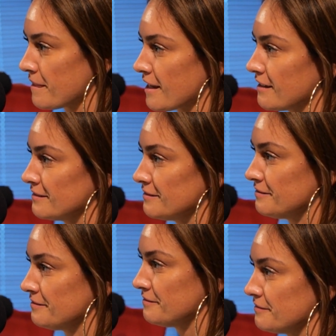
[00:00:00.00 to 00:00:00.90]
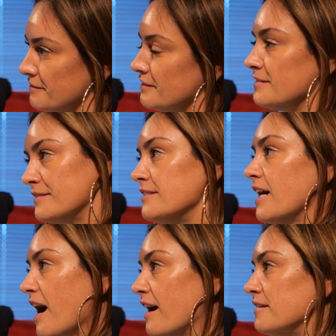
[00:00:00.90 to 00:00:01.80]
want to be an advocate. I want to do
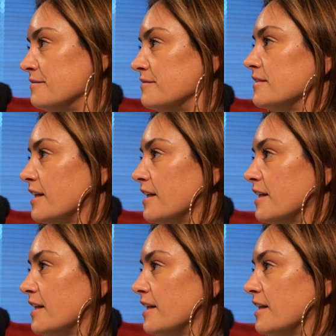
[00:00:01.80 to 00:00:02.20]
it right.